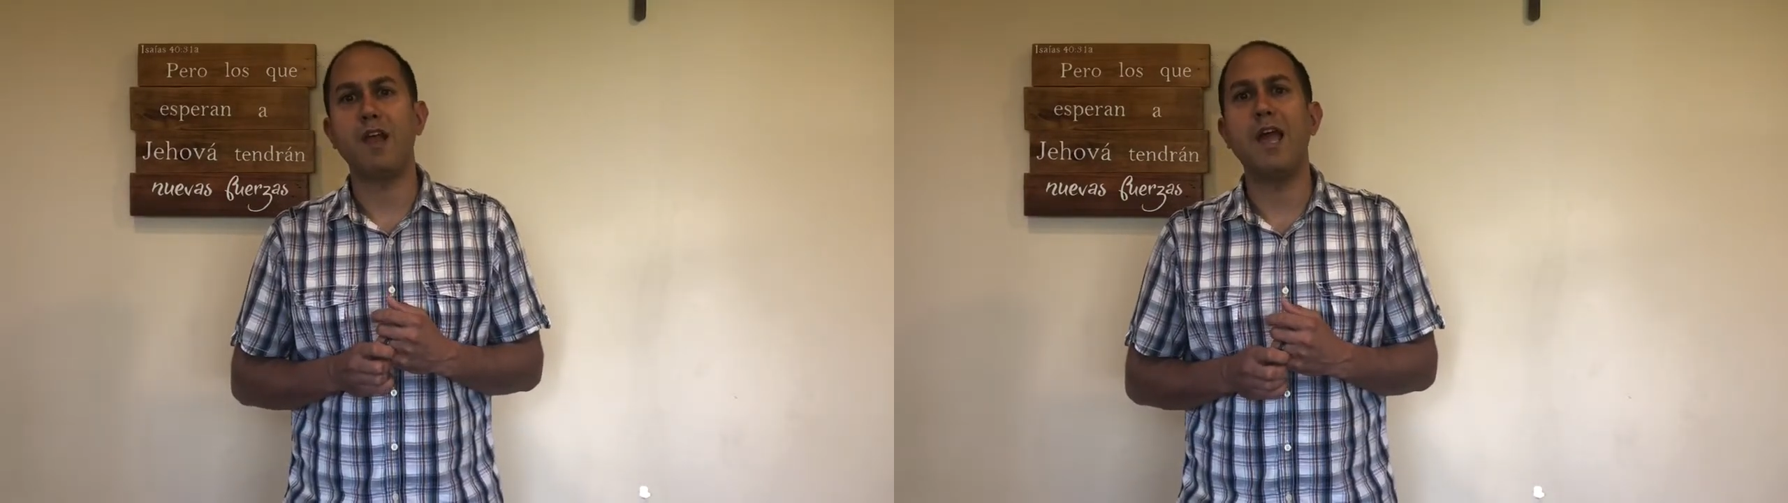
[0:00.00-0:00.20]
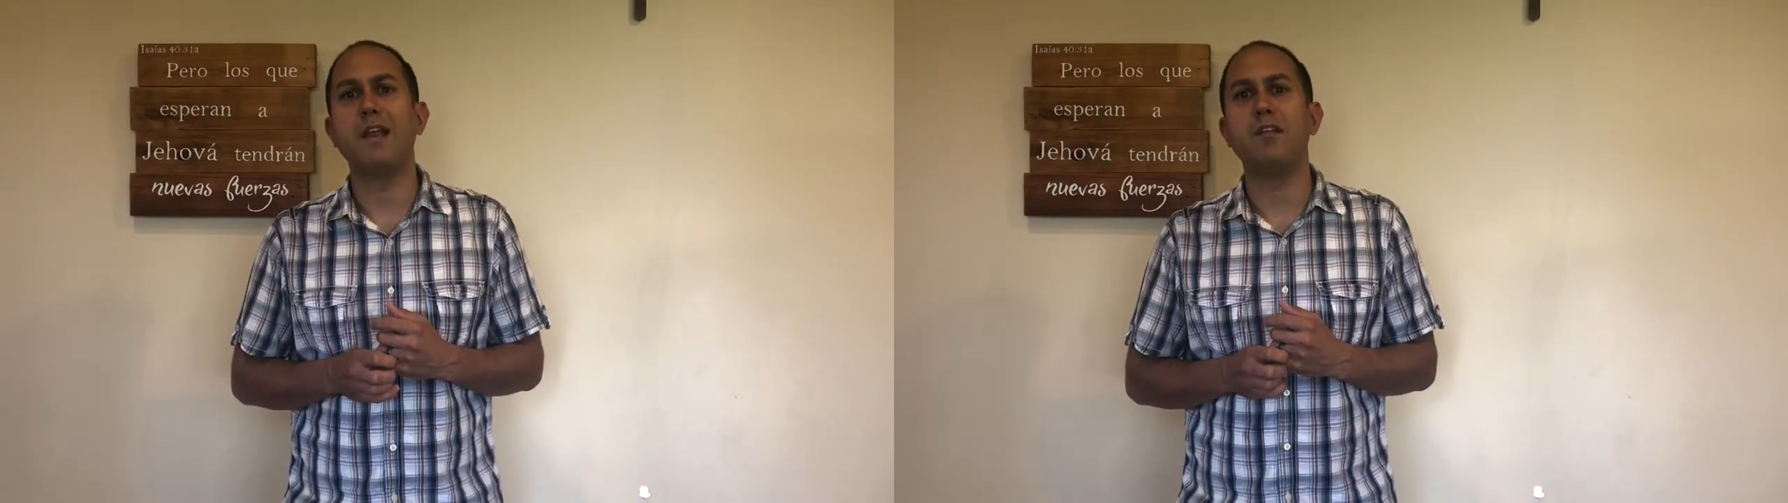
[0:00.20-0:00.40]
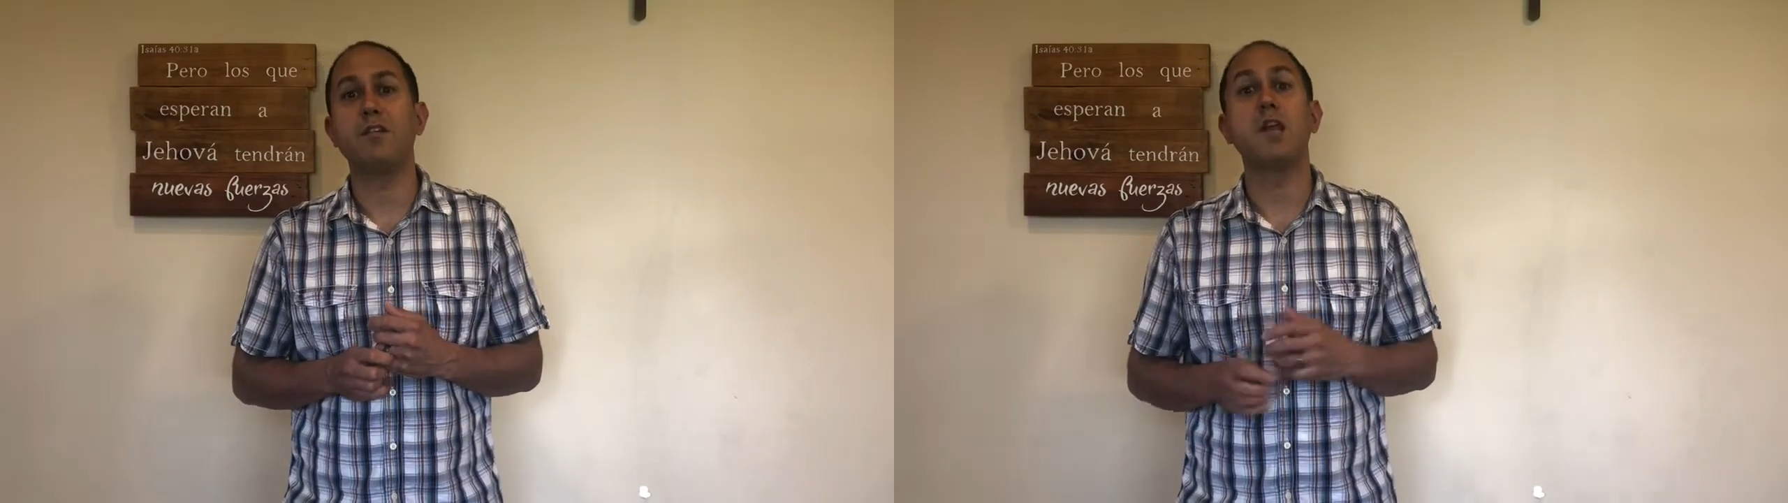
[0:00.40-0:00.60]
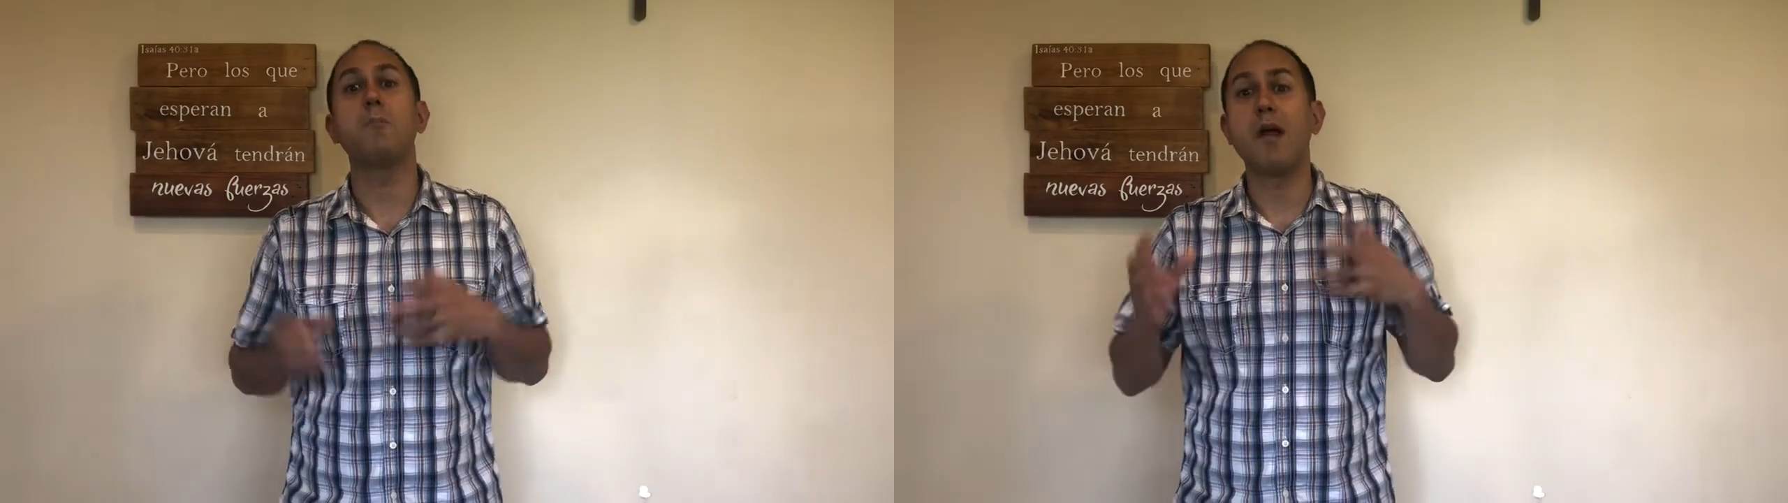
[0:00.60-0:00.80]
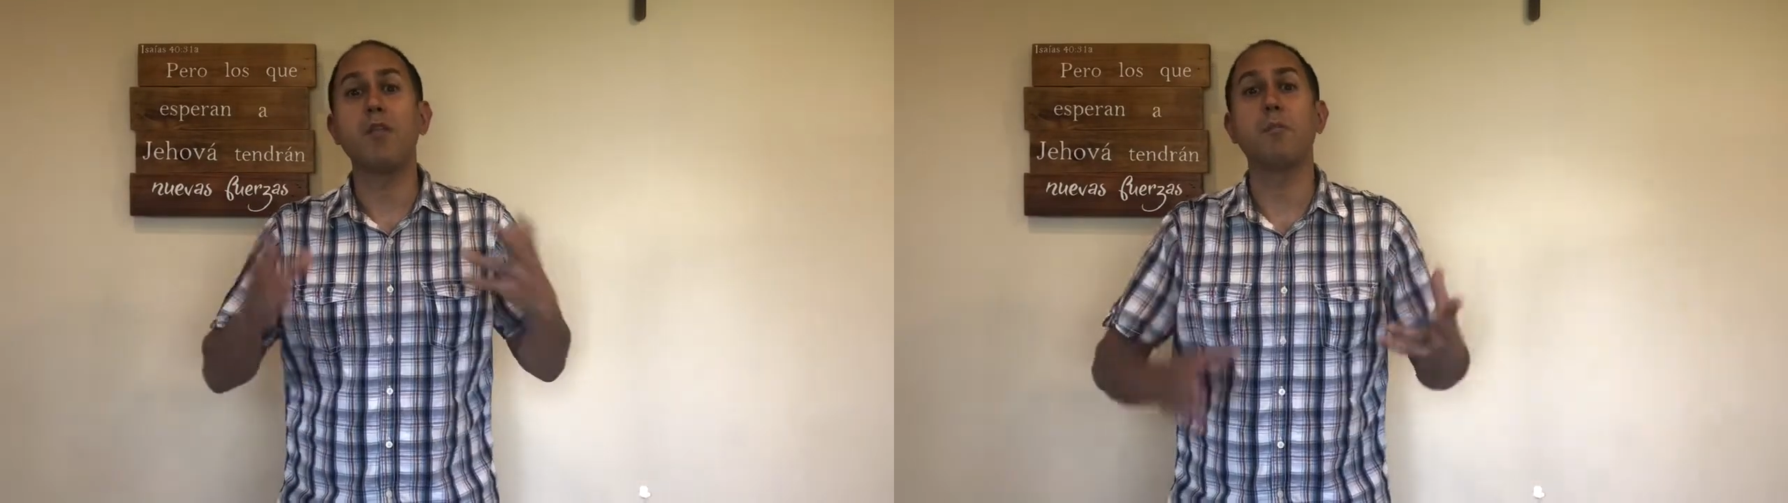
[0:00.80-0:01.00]
80s and
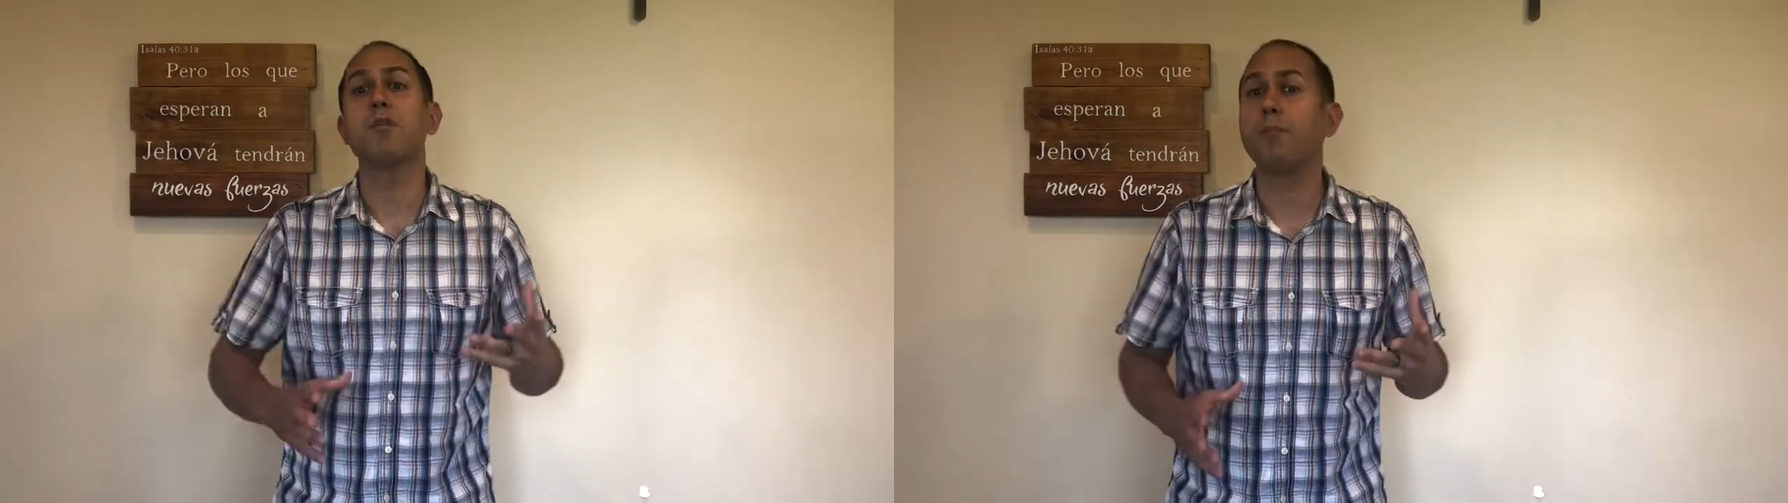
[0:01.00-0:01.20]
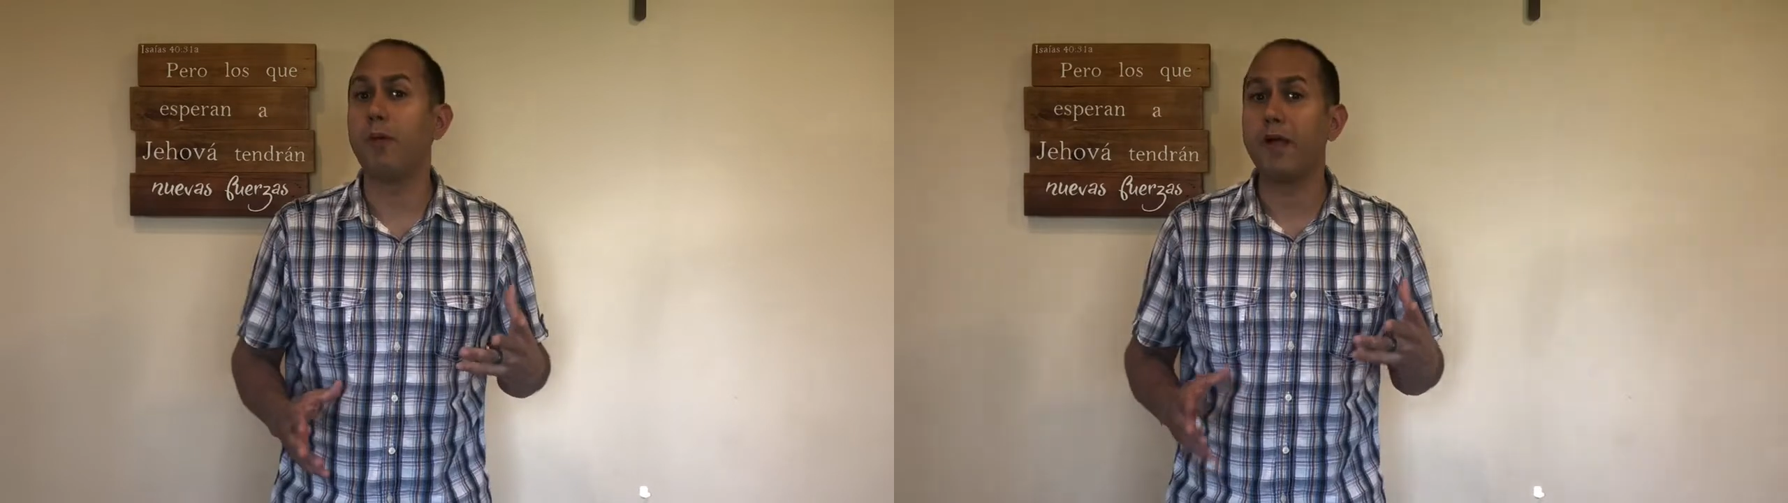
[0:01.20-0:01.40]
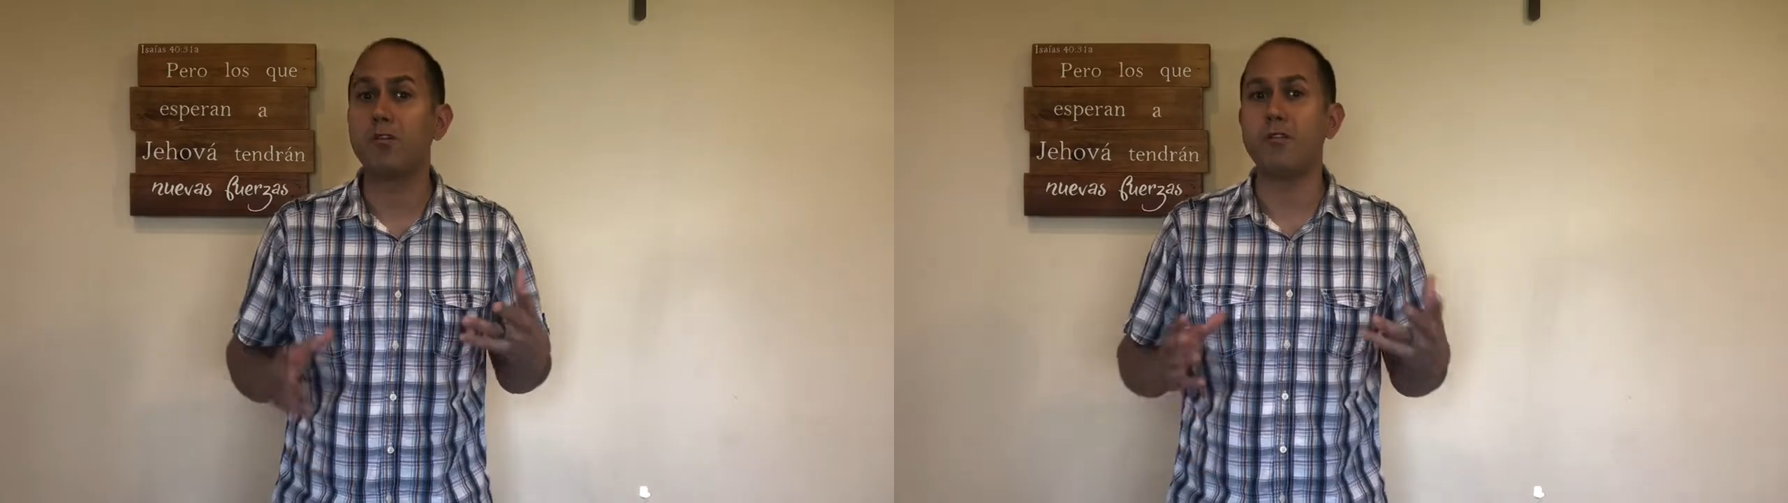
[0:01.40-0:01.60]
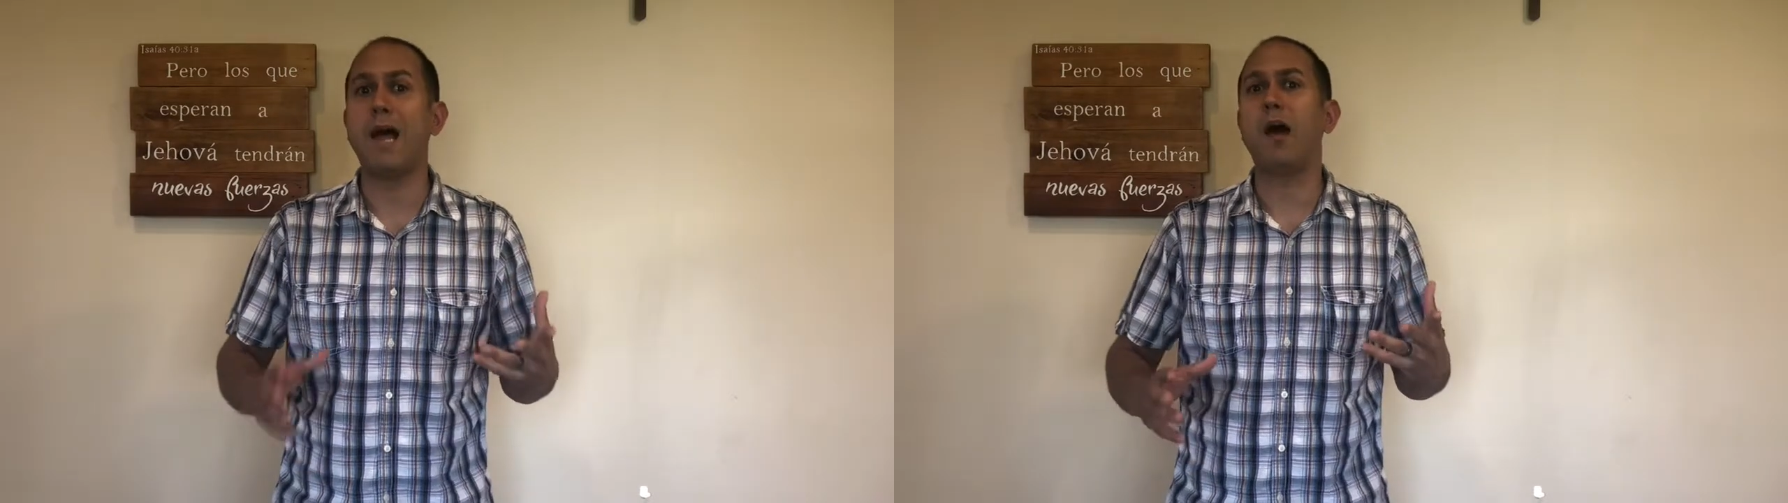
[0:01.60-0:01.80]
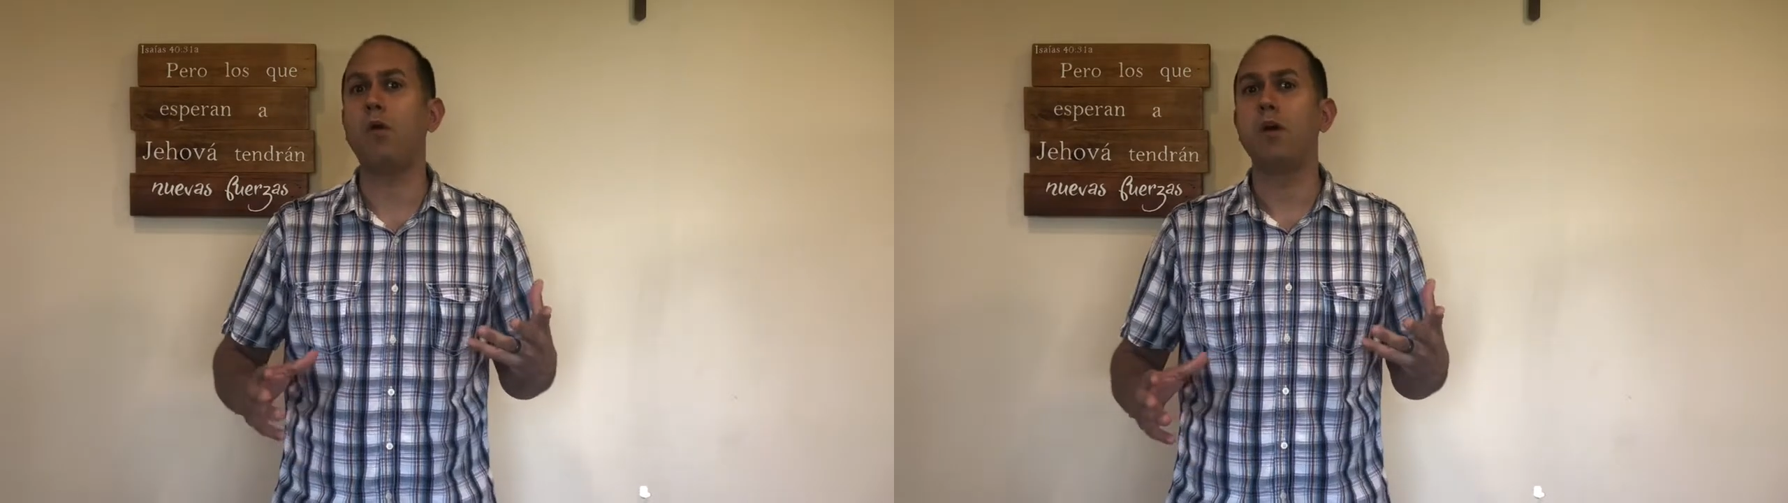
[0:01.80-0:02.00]
compare them to players
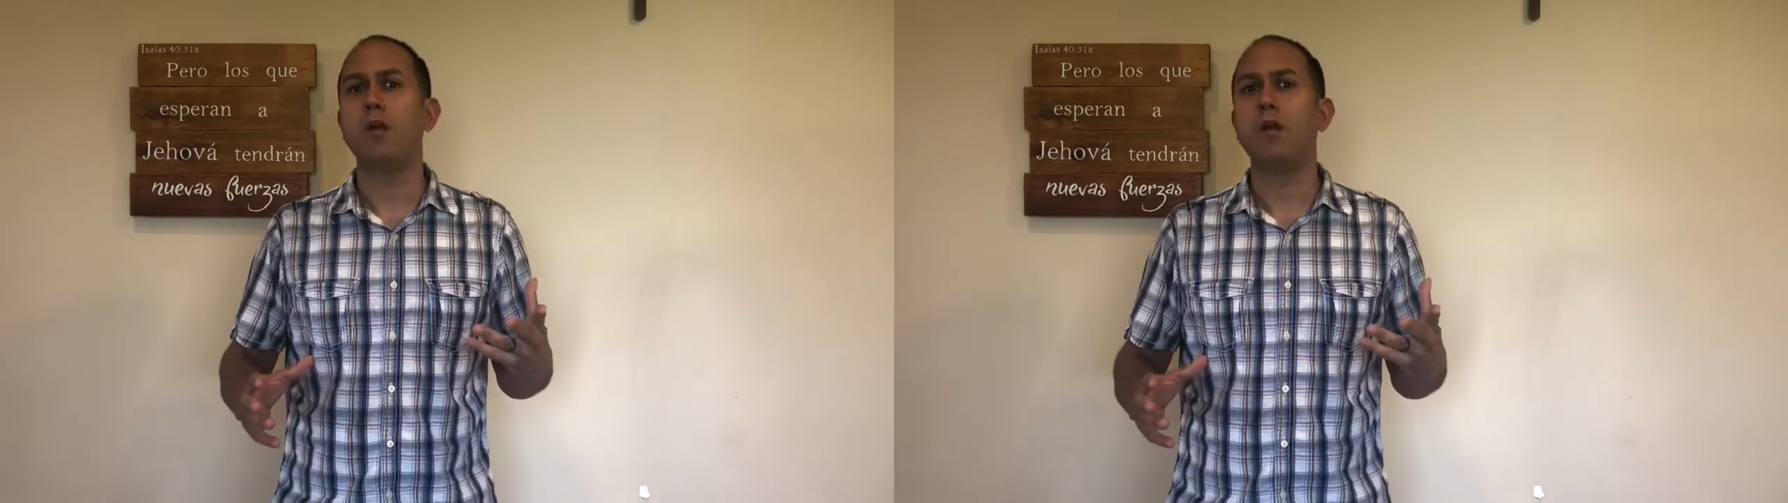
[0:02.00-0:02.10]
now.